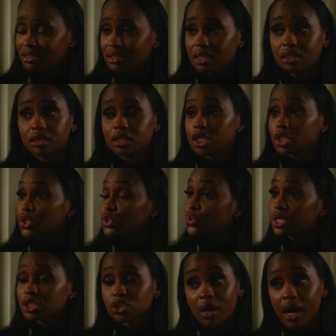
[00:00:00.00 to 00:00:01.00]
Kelly is
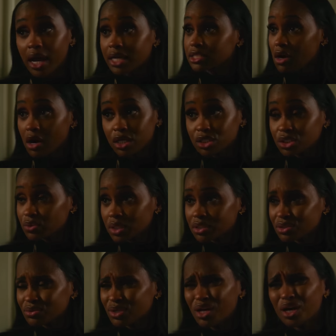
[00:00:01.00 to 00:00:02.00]
like, you spend so much
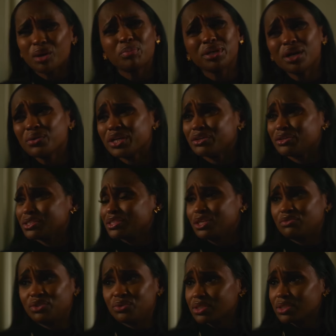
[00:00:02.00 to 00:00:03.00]
time away, your daughter
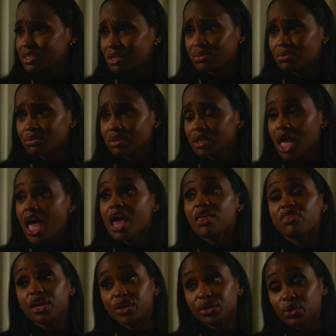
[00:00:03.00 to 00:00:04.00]
never sees you, and
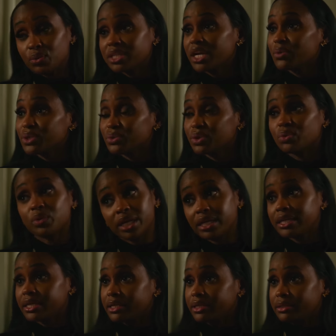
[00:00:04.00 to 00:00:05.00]
I just don't want you to put
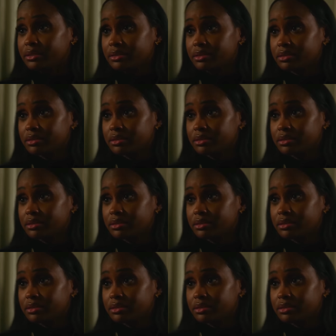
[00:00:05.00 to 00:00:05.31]
too much work